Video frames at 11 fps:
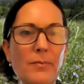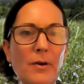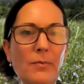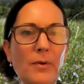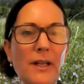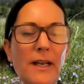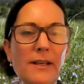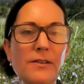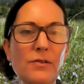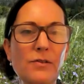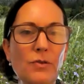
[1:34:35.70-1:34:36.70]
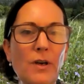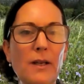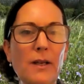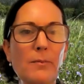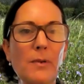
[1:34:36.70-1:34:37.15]
a really
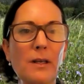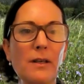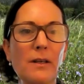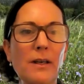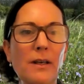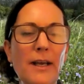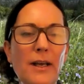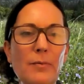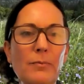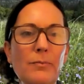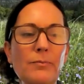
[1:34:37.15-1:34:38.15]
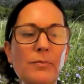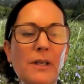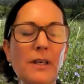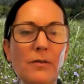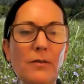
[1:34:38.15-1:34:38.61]
extreme
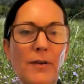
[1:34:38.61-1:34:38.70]
you know,